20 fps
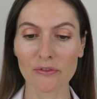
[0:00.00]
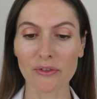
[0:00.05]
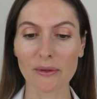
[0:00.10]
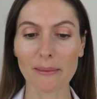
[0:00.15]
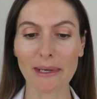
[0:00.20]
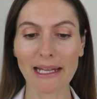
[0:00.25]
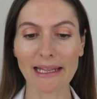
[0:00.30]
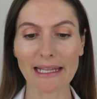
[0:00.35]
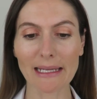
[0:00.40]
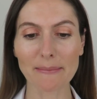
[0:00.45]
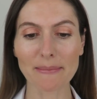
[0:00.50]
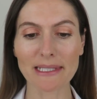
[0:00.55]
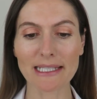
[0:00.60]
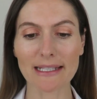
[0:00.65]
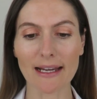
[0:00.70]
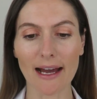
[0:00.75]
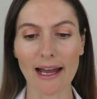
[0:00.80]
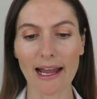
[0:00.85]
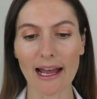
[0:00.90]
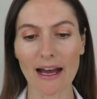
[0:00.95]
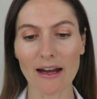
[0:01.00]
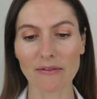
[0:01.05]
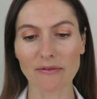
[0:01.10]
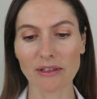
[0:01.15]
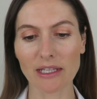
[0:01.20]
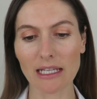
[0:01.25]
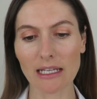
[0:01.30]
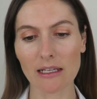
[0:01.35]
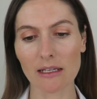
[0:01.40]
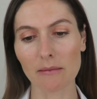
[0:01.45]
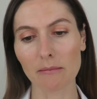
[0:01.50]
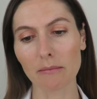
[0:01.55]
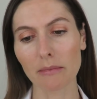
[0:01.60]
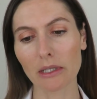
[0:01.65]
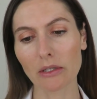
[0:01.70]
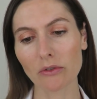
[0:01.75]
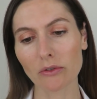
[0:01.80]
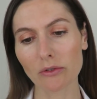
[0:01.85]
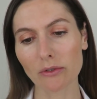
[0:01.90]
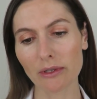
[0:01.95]
For my lips, I have the
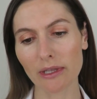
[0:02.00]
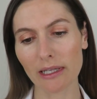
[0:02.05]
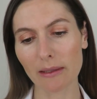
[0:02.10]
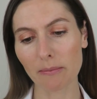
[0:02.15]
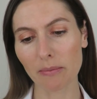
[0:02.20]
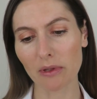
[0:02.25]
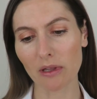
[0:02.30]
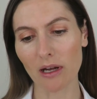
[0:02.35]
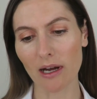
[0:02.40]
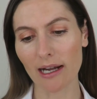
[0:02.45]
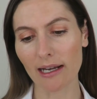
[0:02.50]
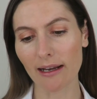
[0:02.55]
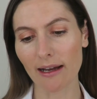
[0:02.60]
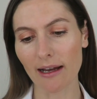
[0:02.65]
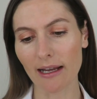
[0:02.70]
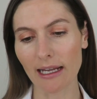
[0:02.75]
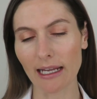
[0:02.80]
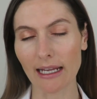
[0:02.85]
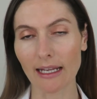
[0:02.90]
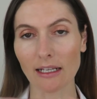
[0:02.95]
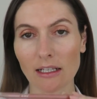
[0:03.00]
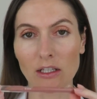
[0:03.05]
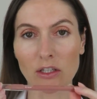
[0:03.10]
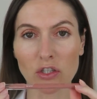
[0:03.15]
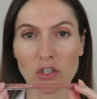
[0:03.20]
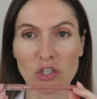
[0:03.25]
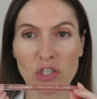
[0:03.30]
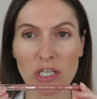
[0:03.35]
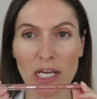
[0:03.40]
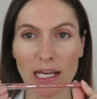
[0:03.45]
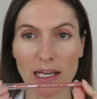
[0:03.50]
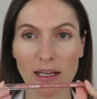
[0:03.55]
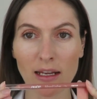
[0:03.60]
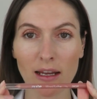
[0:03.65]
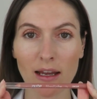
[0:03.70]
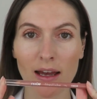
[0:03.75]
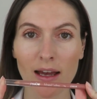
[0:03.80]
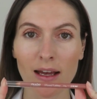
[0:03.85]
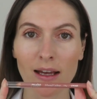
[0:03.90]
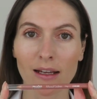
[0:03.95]
Mineral Lip Liner in
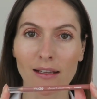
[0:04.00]
Chique.